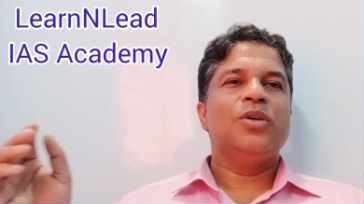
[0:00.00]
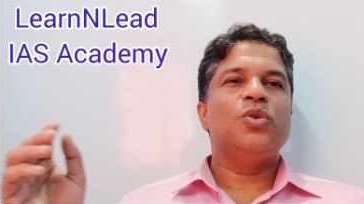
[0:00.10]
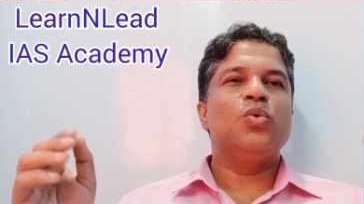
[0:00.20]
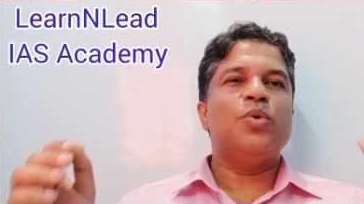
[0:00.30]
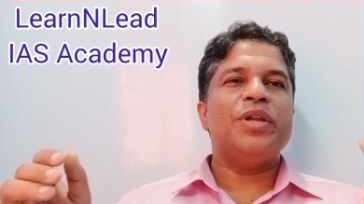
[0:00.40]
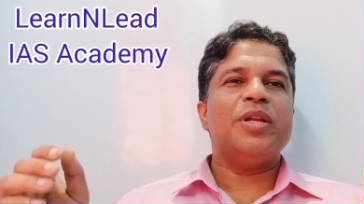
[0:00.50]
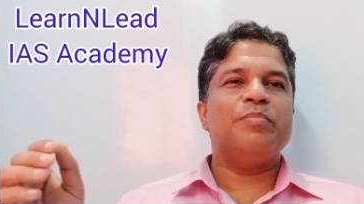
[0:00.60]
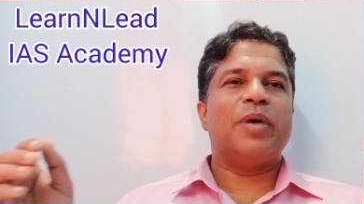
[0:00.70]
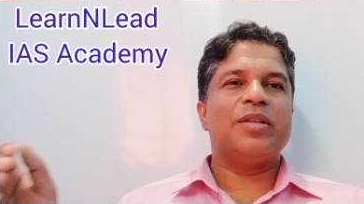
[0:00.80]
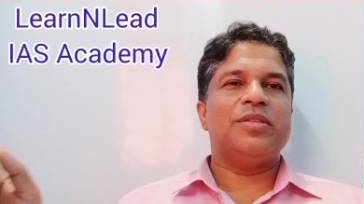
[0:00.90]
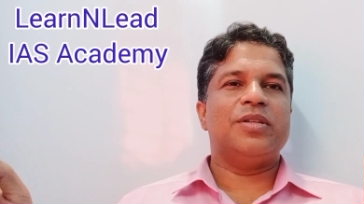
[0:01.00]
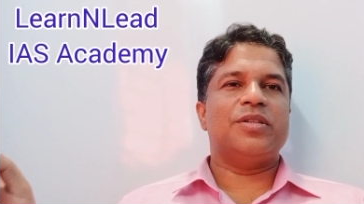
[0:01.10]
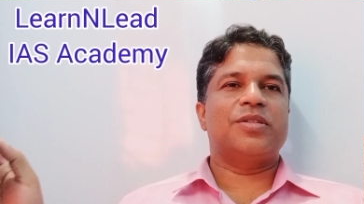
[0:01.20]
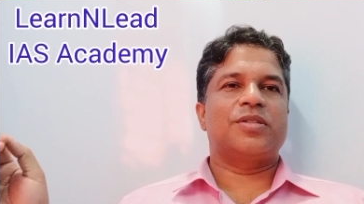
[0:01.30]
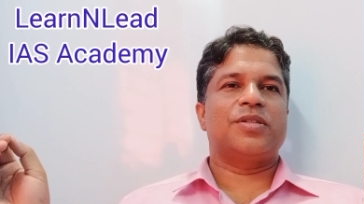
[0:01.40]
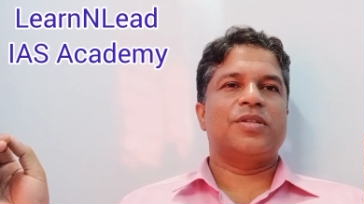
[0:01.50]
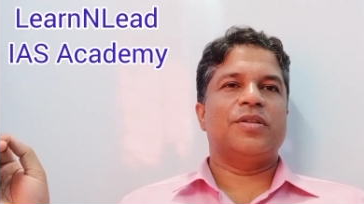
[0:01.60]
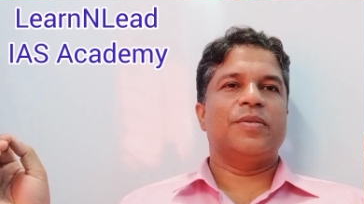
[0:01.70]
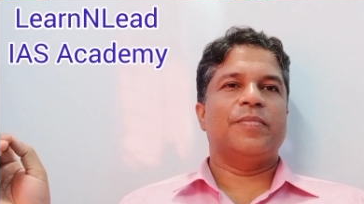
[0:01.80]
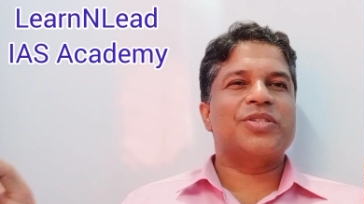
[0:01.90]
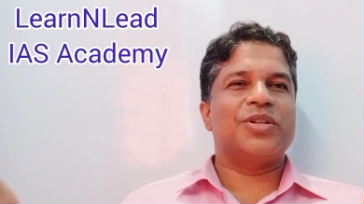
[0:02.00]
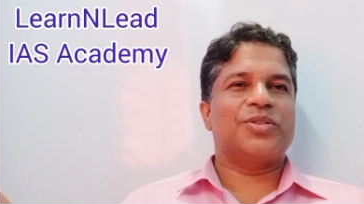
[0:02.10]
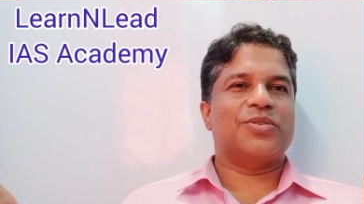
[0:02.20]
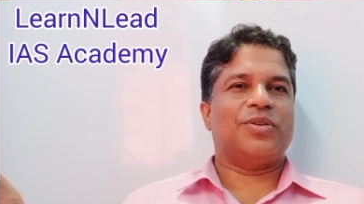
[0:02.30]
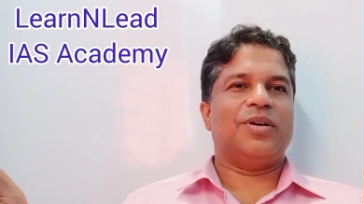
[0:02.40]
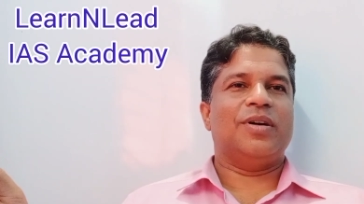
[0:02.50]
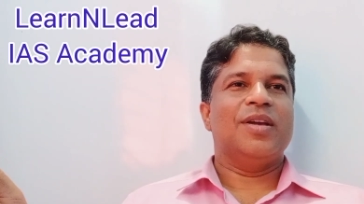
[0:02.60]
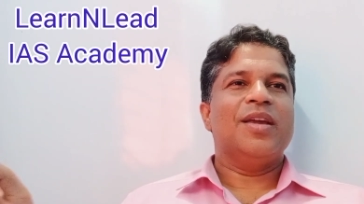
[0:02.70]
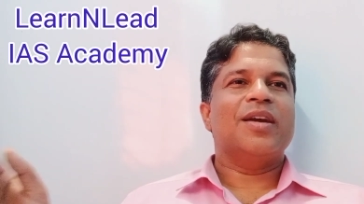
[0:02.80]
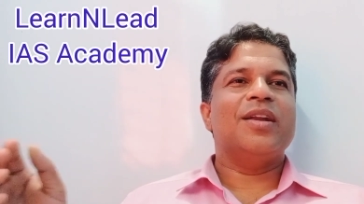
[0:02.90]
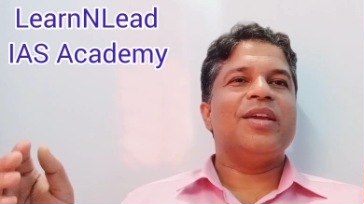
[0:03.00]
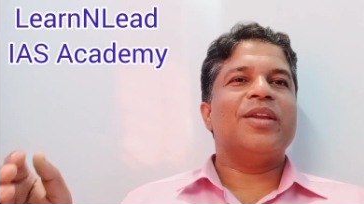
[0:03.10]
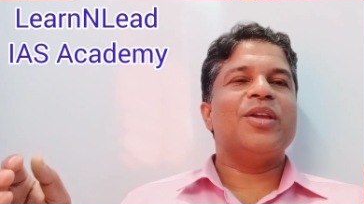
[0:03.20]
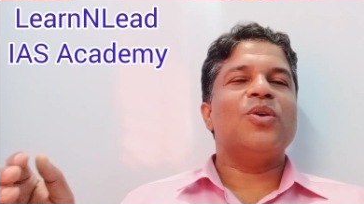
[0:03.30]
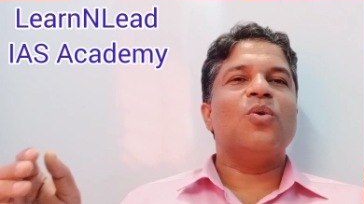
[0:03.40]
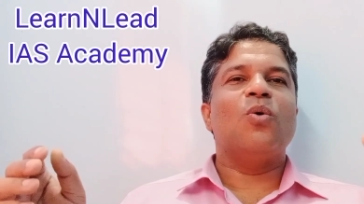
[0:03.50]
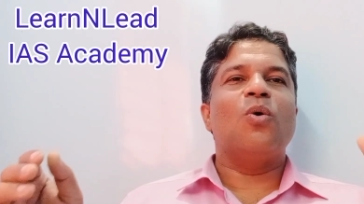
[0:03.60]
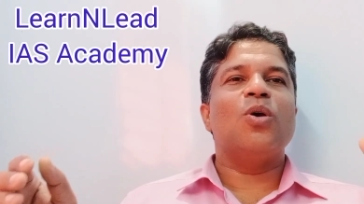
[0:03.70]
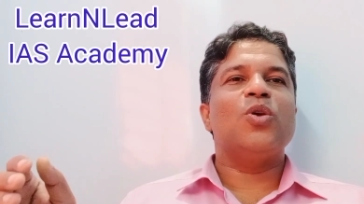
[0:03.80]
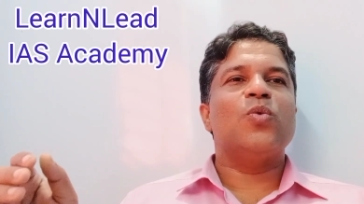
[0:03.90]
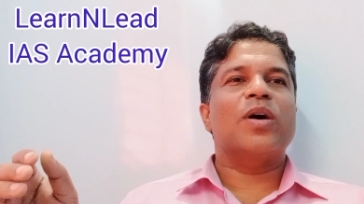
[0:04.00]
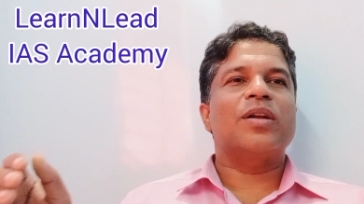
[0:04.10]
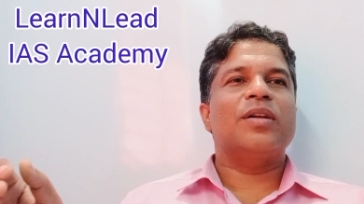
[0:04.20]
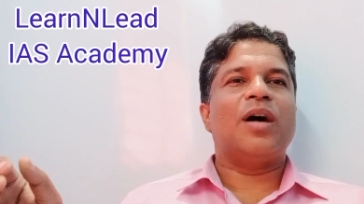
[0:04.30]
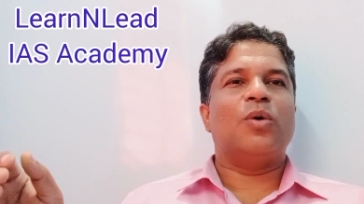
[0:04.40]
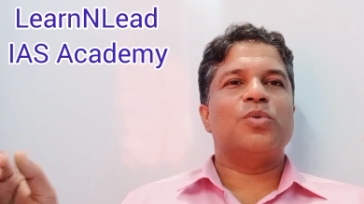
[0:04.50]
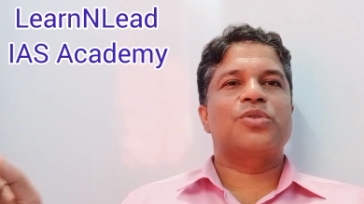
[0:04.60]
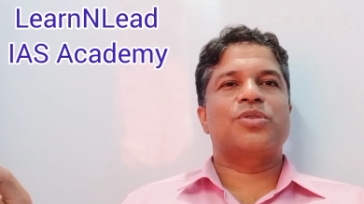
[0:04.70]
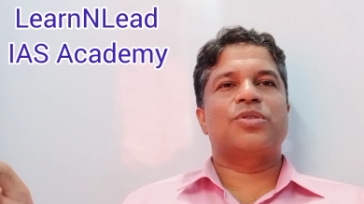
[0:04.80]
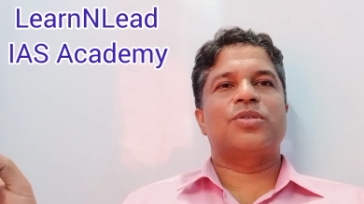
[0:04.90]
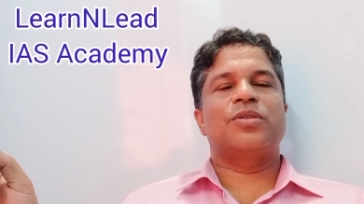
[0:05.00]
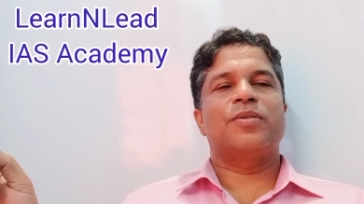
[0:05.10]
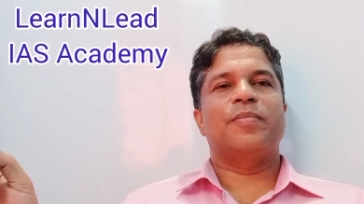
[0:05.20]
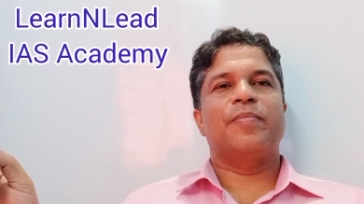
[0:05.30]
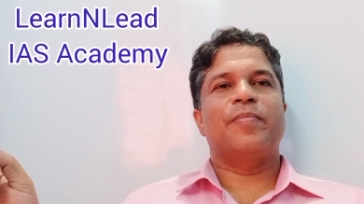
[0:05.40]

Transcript: union budgets, etc., clearing all your doubts.